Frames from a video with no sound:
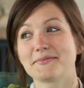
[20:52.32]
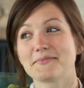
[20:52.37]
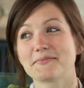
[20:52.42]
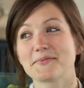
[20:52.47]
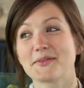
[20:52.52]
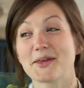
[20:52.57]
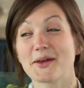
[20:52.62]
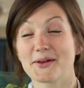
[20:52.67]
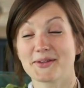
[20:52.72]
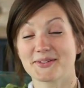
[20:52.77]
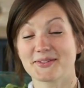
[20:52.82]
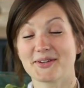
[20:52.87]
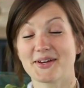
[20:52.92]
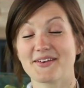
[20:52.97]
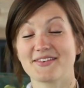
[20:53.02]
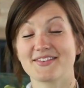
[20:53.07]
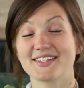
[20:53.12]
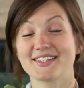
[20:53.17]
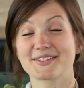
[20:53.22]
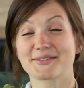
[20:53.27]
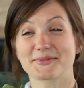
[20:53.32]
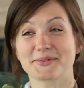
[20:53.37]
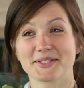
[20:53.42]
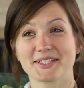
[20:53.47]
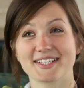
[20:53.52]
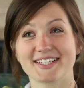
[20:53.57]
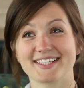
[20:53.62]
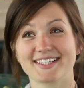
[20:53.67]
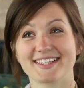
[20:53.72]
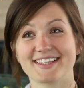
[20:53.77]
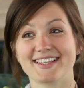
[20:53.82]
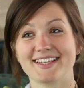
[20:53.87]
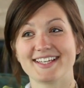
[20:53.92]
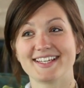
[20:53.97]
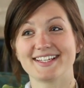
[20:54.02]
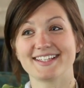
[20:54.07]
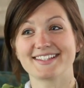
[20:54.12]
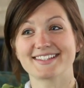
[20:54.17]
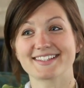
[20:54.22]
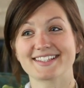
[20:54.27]
They also have these really good
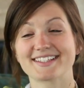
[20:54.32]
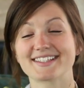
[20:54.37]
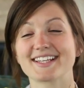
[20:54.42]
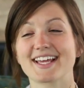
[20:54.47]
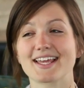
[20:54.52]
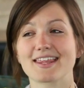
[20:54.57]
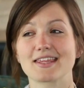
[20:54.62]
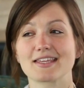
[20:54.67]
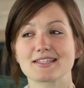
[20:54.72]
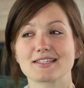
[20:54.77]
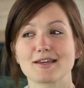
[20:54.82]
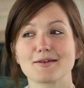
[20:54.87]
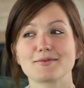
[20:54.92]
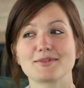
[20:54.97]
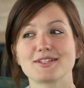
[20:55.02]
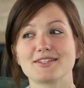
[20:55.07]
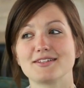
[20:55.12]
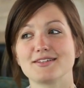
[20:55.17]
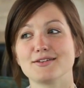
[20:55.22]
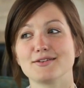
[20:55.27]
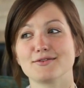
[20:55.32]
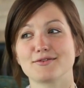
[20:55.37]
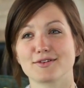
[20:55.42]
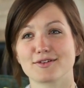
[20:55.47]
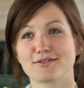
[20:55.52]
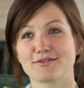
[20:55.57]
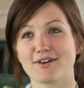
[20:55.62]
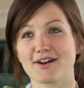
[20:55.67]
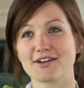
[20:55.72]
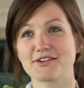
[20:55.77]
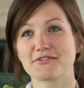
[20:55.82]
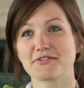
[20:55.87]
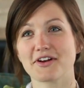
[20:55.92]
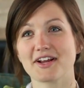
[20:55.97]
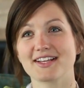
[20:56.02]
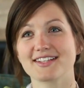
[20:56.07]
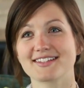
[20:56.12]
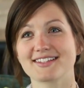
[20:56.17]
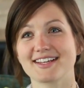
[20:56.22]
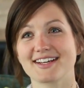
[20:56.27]
things. It's like the substitute for French
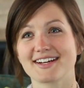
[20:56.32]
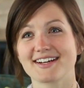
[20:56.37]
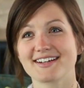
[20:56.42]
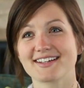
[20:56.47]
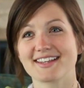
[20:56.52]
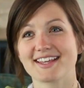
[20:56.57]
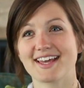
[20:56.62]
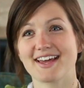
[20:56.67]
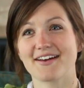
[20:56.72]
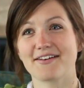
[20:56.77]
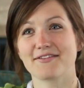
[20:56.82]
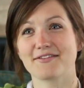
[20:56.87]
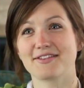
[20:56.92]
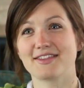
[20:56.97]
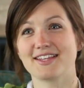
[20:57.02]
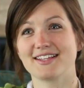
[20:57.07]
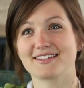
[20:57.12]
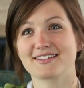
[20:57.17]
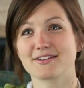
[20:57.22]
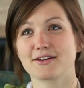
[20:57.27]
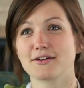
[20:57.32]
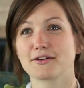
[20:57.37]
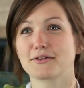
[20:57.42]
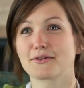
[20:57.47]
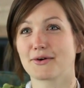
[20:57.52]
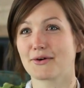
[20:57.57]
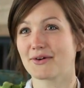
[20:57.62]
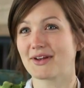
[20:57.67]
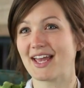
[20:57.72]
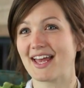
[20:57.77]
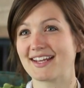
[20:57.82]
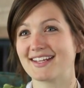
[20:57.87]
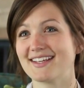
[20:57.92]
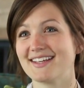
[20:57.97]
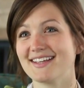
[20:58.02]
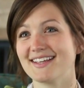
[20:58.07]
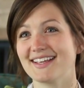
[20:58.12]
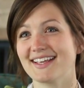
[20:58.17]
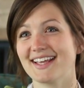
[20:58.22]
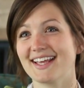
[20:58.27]
fries there. They have things called
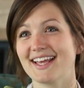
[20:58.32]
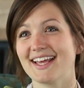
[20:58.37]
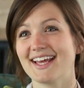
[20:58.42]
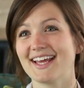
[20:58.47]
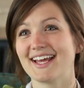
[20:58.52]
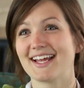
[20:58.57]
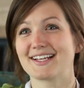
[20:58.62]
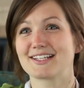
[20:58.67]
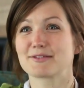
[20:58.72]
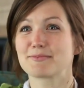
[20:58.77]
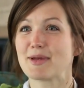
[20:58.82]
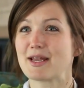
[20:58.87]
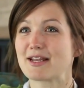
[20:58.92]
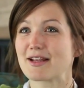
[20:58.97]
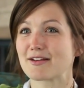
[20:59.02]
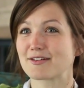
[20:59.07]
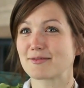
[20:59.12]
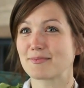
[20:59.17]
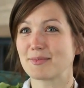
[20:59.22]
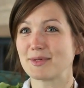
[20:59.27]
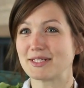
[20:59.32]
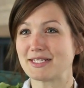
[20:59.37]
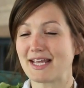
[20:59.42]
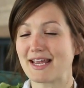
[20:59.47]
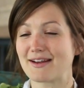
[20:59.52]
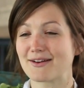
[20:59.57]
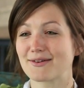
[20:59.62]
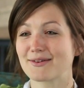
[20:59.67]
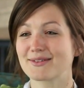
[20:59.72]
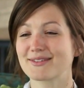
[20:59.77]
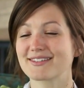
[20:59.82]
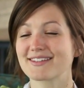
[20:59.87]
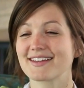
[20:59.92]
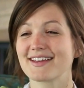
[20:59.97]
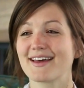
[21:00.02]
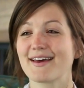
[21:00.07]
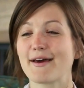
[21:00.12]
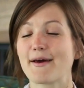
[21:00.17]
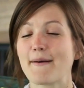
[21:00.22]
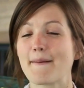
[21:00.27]
croquetti. It's made out of potatoes,
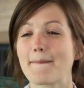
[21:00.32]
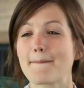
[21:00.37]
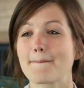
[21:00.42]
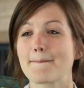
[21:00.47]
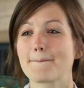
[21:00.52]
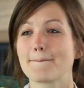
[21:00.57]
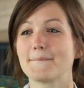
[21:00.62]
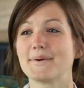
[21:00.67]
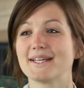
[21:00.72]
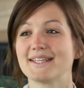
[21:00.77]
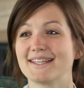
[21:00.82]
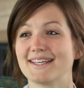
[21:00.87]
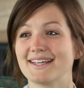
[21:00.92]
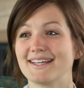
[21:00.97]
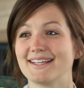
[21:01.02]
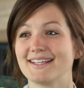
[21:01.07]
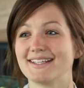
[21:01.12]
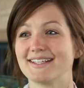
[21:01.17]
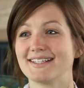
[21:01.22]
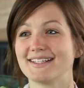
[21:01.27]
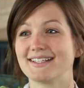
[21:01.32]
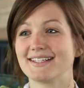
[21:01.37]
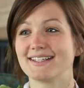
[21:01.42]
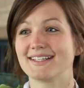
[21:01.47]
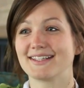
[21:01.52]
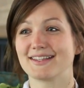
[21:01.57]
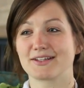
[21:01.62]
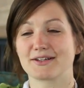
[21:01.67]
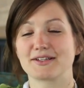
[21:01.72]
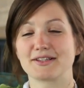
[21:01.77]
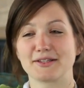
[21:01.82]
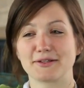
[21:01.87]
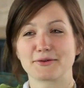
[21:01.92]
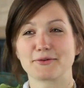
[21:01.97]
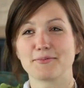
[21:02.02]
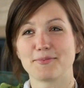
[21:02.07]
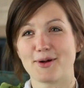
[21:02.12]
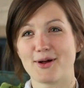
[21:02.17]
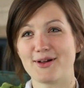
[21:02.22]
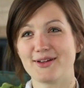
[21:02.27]
but they're in little
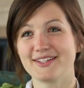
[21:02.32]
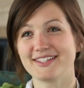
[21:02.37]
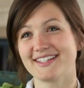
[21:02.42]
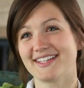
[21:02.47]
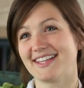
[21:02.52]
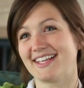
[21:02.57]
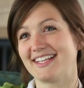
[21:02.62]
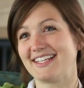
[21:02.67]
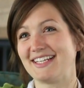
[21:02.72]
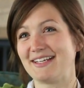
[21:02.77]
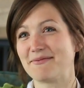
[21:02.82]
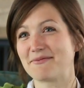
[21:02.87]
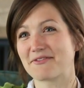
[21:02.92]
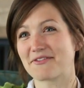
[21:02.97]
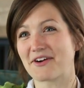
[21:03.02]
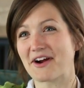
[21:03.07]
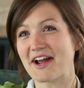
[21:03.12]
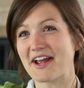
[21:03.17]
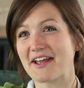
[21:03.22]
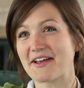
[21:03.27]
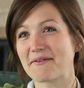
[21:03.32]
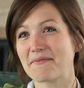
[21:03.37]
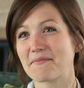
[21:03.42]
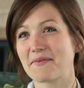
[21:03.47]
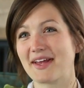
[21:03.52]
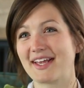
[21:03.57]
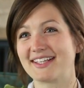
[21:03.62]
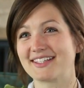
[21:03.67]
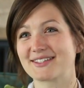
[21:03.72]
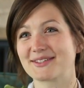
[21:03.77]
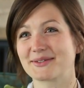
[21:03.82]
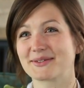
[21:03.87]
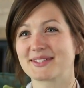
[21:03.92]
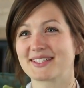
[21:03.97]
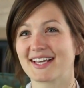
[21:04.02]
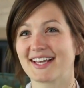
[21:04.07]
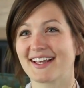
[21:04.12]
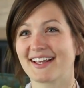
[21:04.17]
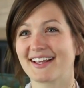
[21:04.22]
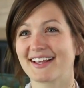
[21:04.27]
balls and they deep fry them. And so it's
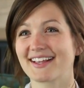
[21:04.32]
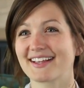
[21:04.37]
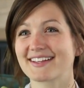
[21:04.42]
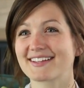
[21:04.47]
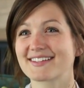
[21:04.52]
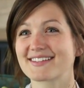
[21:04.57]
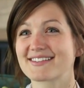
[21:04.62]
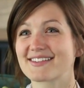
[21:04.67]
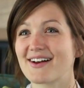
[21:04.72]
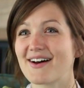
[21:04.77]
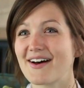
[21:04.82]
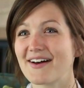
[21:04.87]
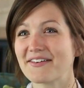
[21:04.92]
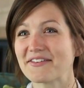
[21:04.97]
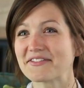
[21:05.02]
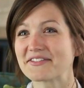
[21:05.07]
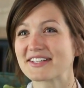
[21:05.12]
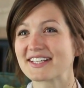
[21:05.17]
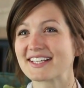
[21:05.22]
like soft